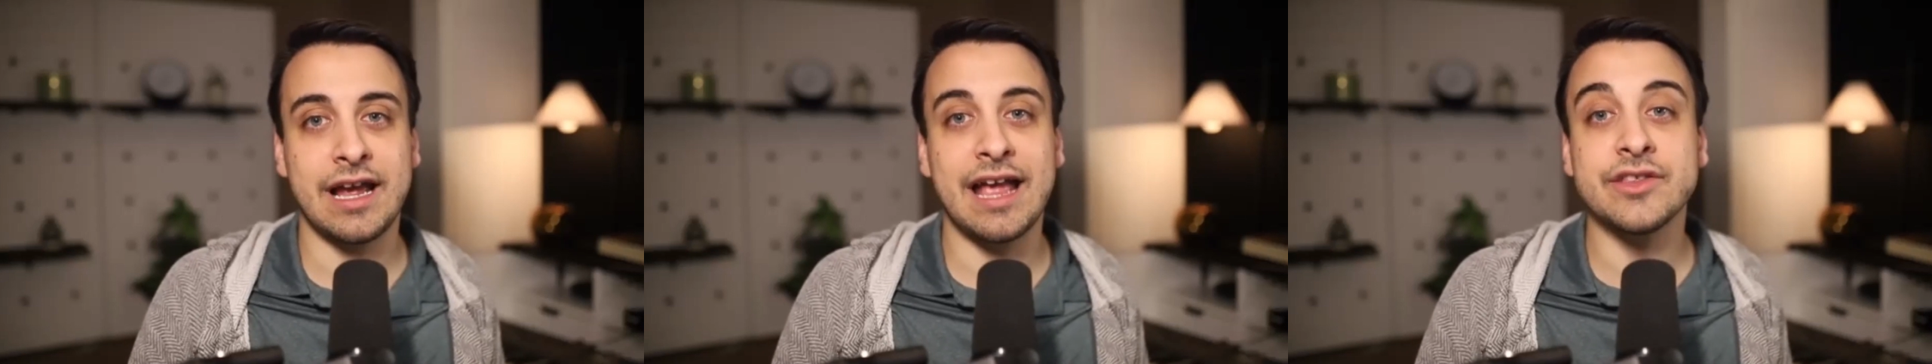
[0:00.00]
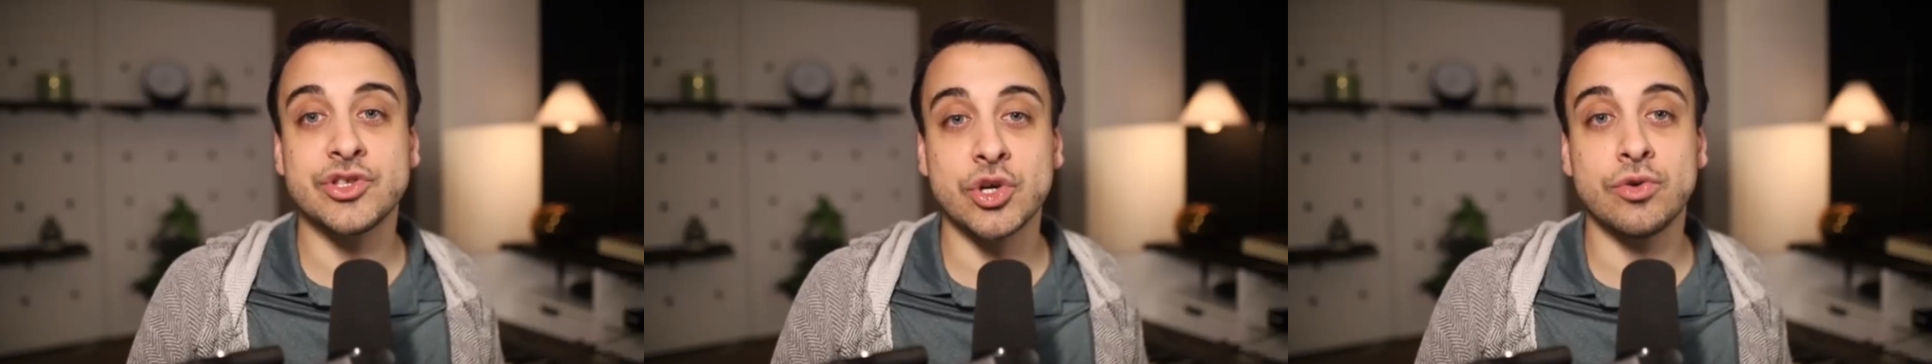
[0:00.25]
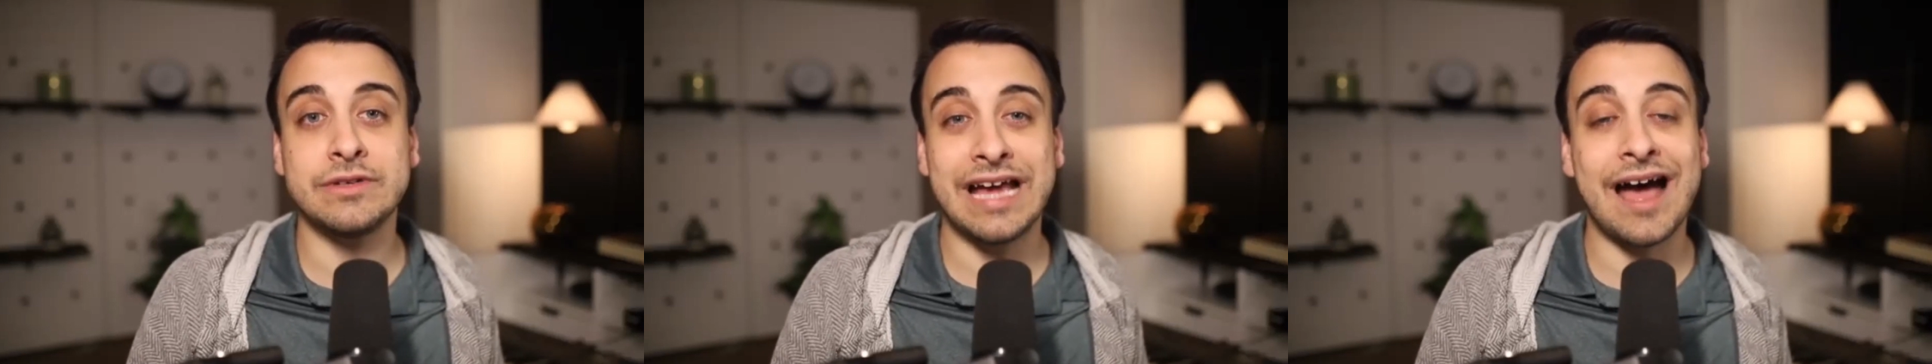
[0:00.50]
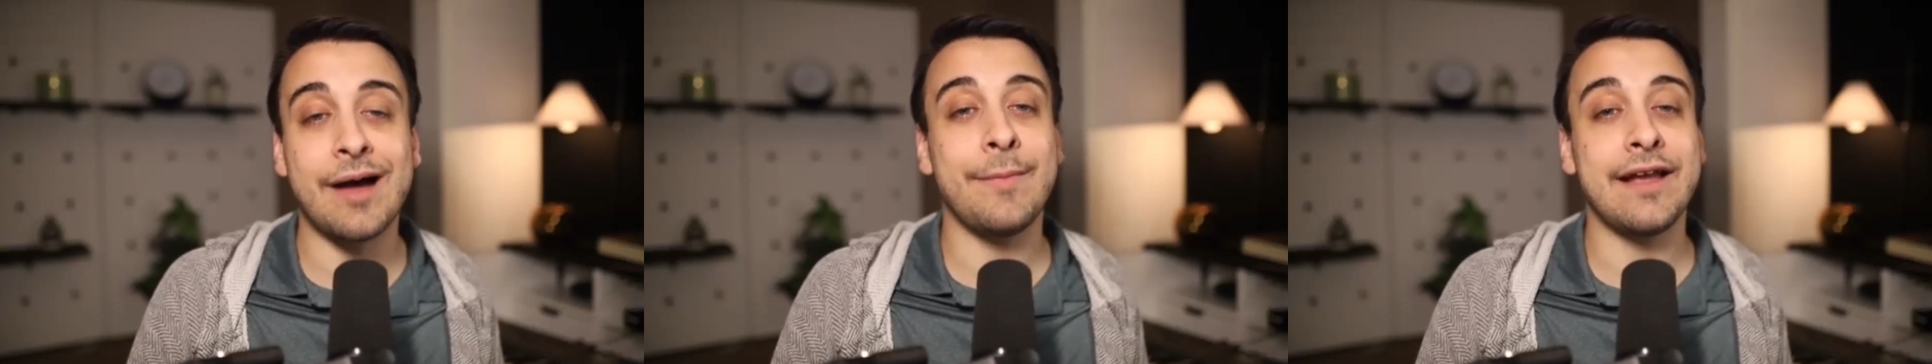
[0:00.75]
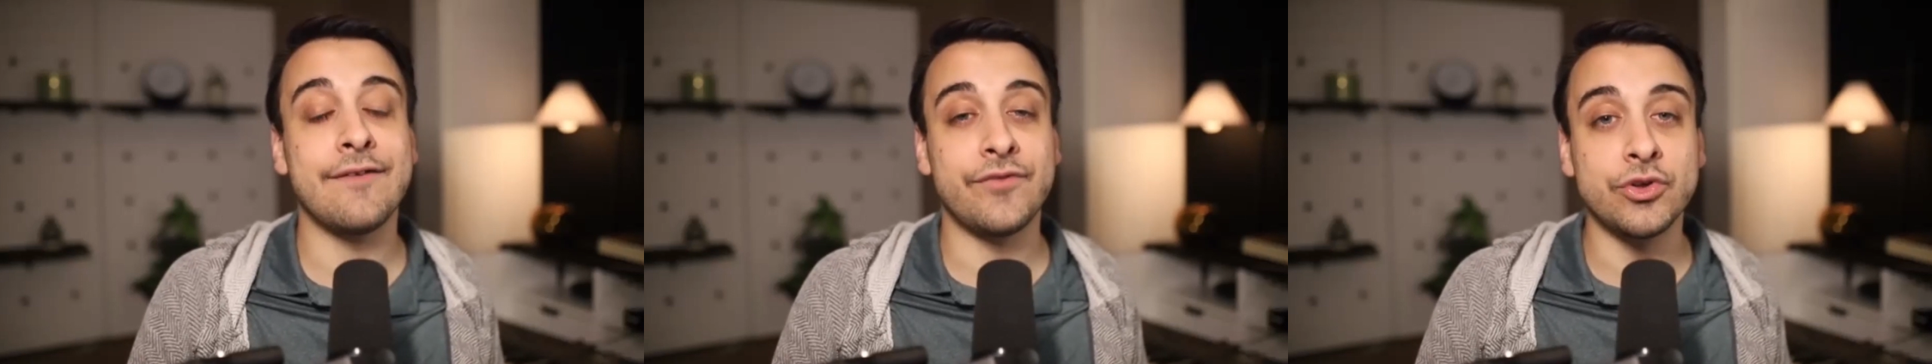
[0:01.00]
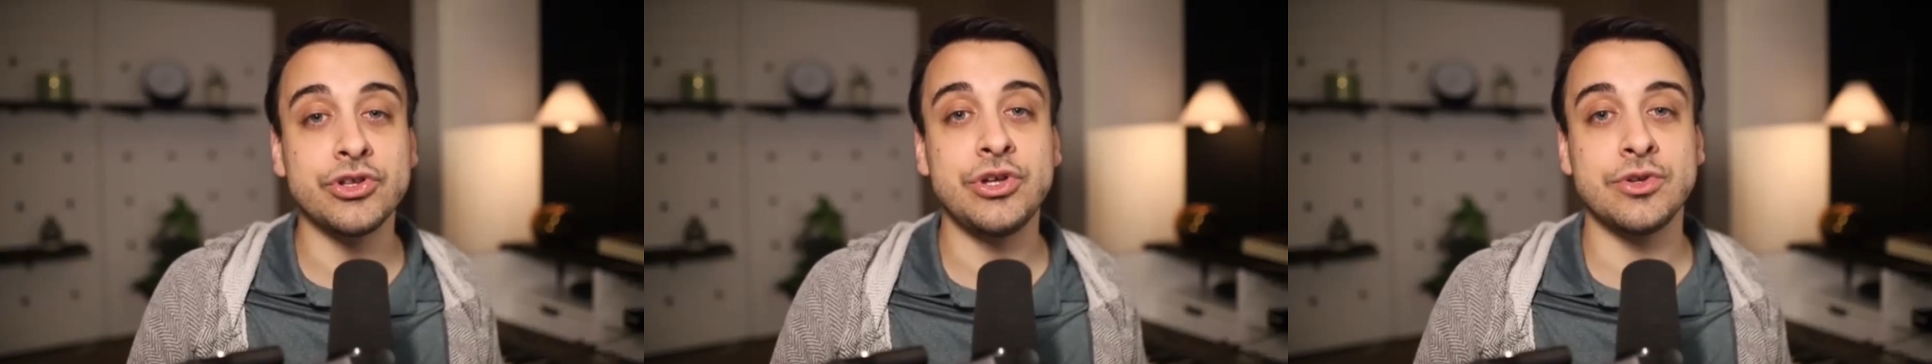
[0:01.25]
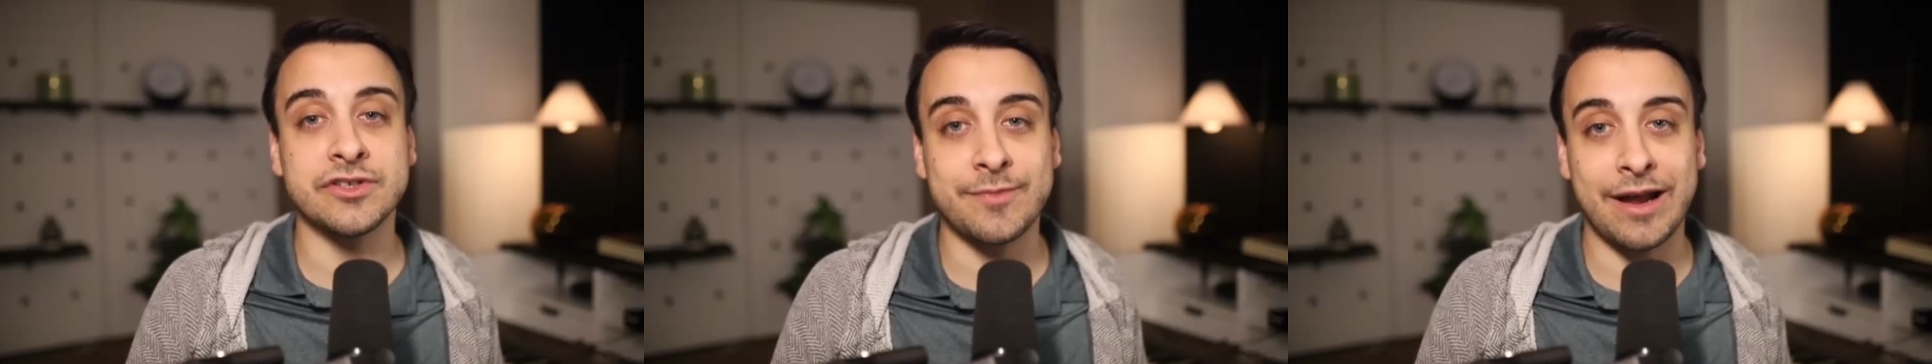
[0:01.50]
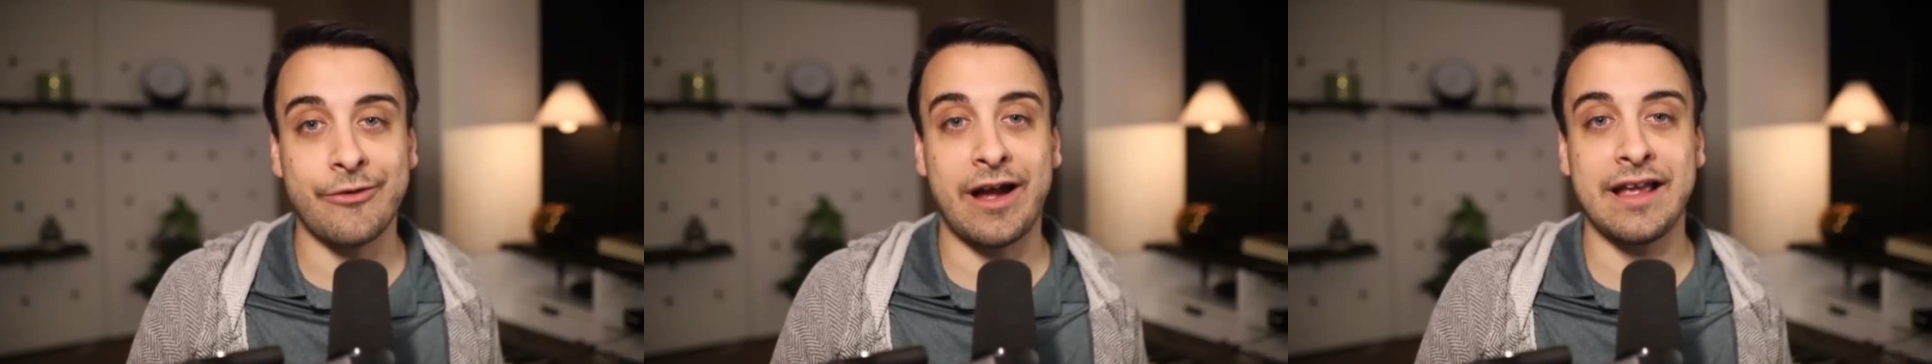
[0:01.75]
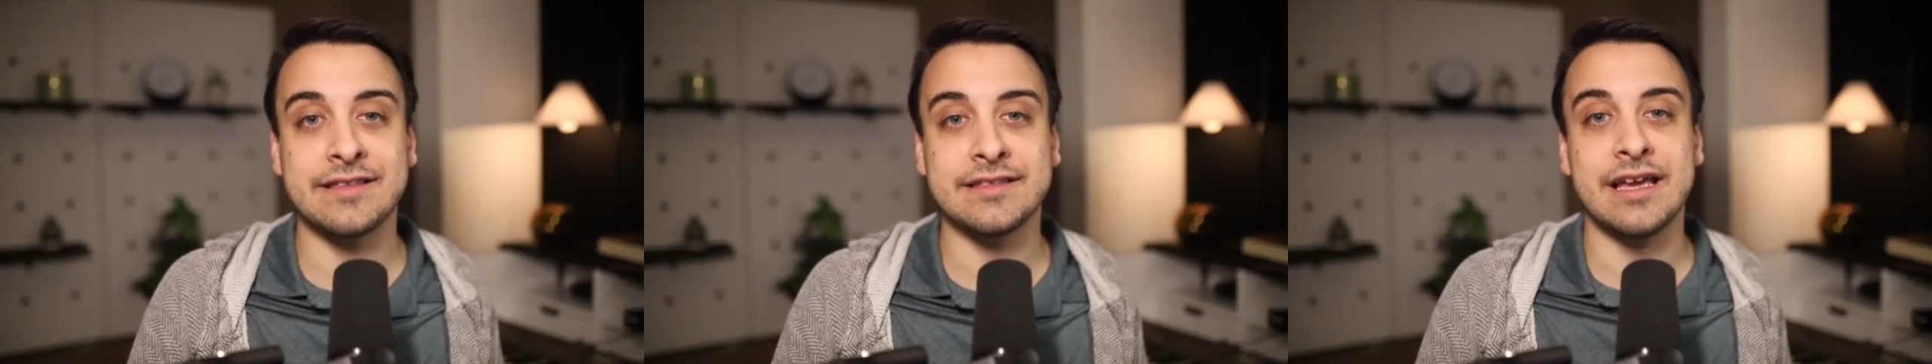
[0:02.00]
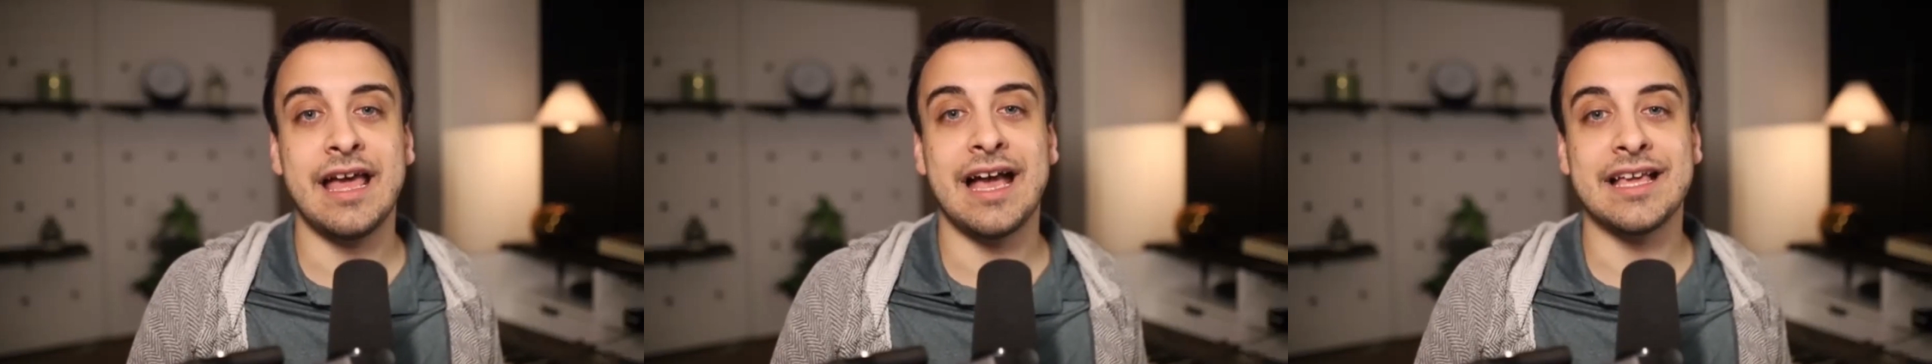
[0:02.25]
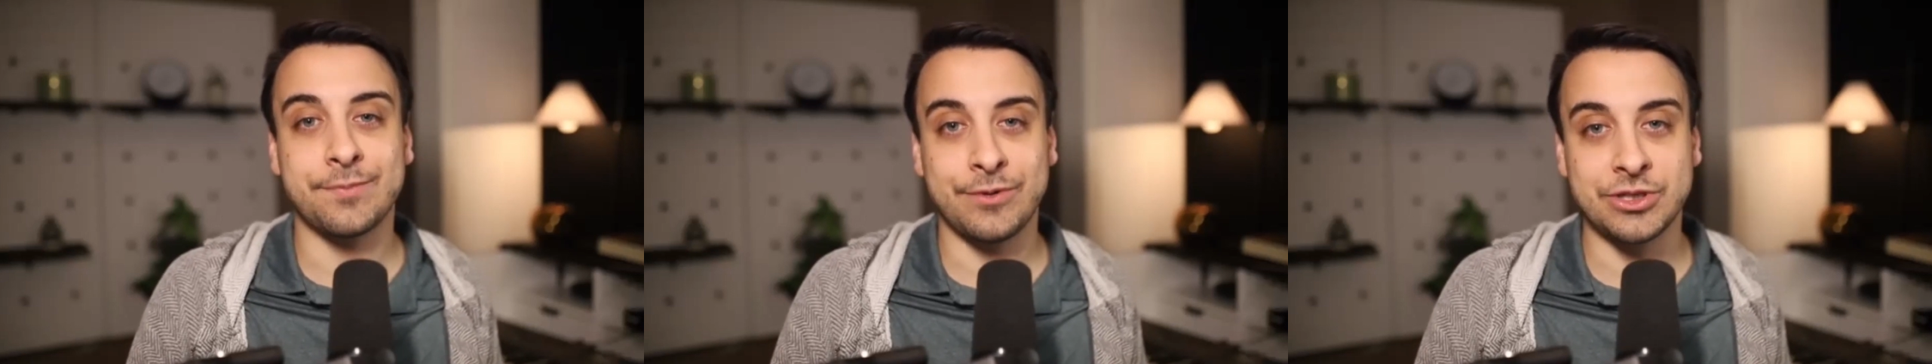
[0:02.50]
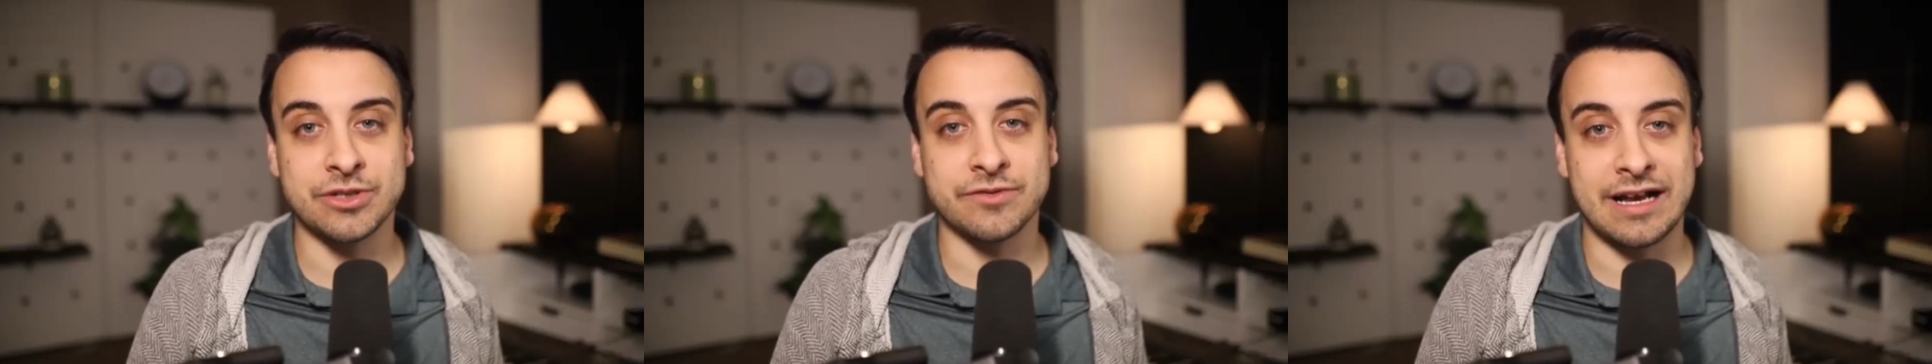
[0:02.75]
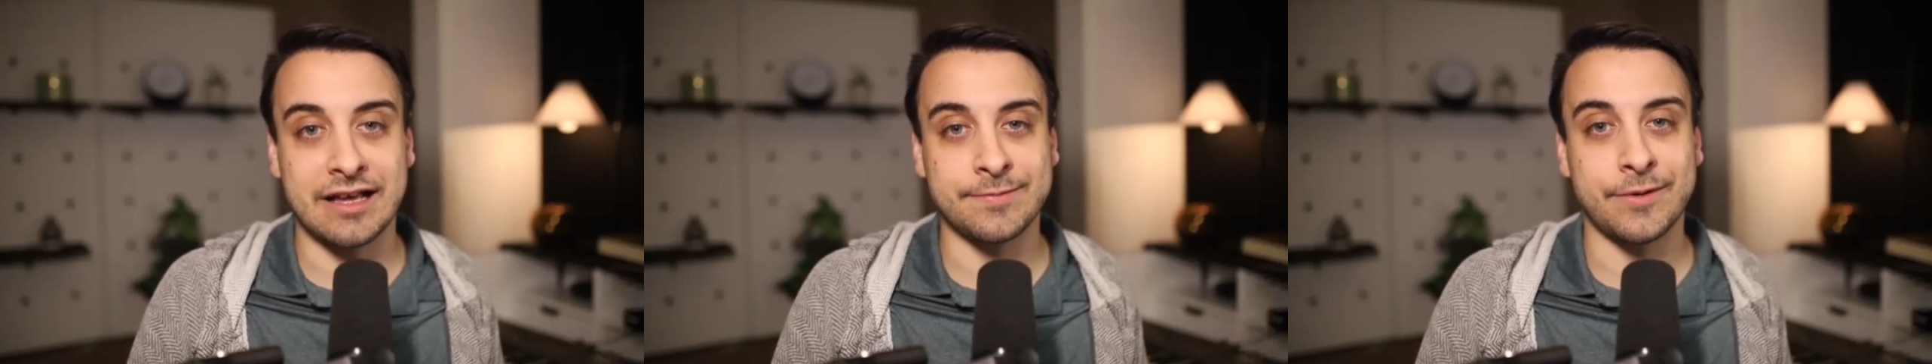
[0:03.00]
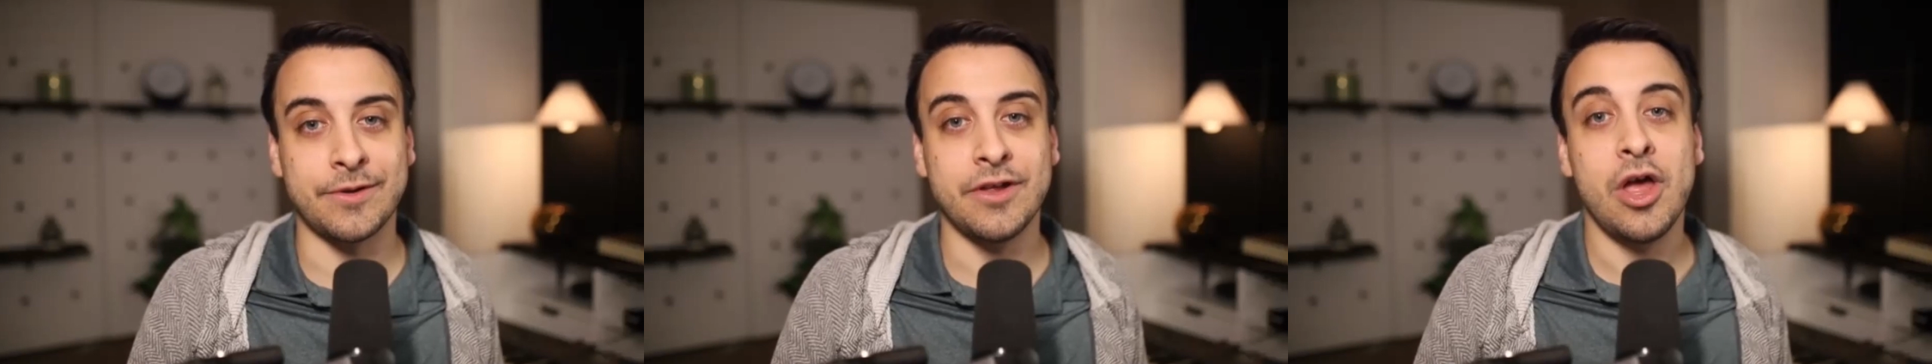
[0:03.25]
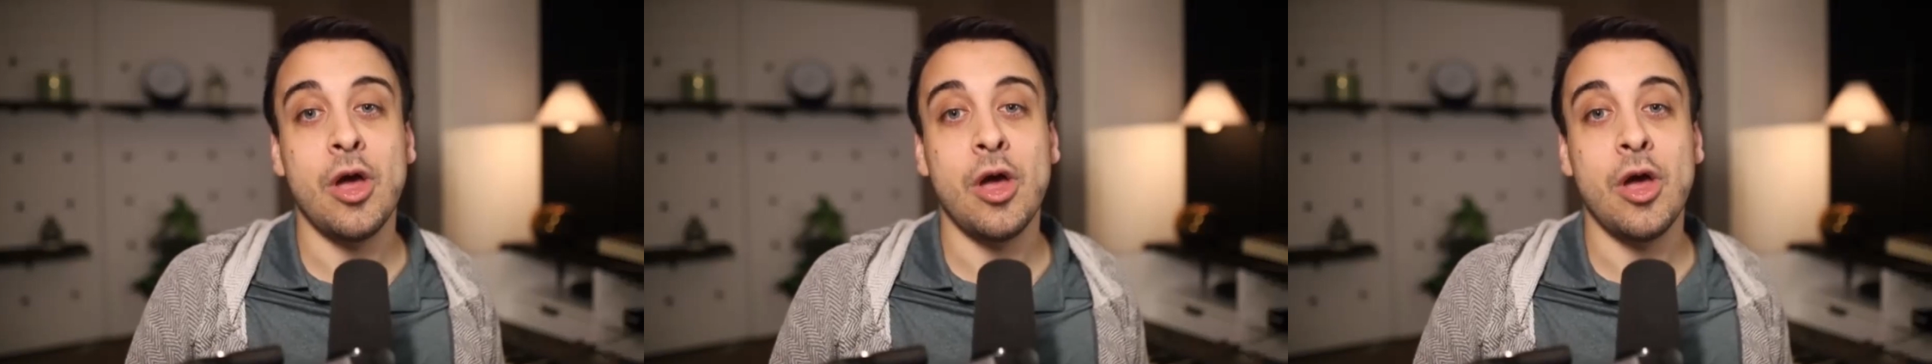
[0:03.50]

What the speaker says: and so not make full use of my rights as a preacher of the gospel.